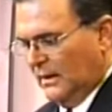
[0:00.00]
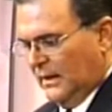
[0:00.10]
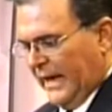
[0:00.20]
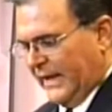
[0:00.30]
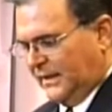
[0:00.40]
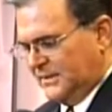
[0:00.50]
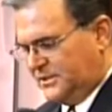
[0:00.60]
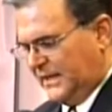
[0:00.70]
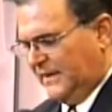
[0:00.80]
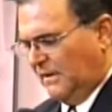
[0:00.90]
And
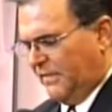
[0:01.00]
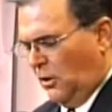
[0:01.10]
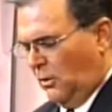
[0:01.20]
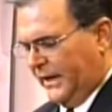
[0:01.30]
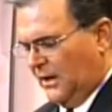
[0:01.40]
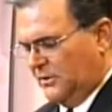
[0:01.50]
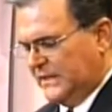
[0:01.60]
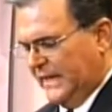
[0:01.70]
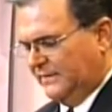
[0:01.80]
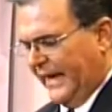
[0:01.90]
conceived of the Holy Ghost.
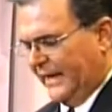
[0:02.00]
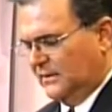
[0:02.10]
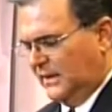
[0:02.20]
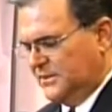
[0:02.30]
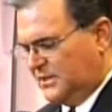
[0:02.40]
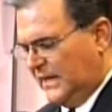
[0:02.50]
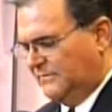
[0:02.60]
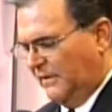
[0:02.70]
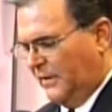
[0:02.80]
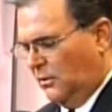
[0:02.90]
Get that,
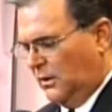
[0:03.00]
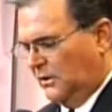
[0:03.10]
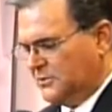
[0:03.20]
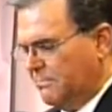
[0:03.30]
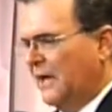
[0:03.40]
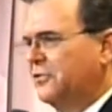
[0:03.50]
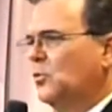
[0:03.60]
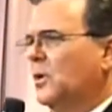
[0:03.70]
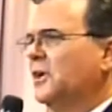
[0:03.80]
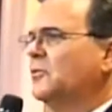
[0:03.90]
conceived of the Holy Ghost, Matthew
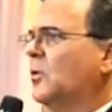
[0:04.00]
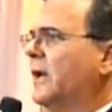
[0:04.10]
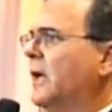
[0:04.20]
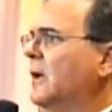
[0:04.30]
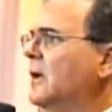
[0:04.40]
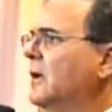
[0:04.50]
1 and 20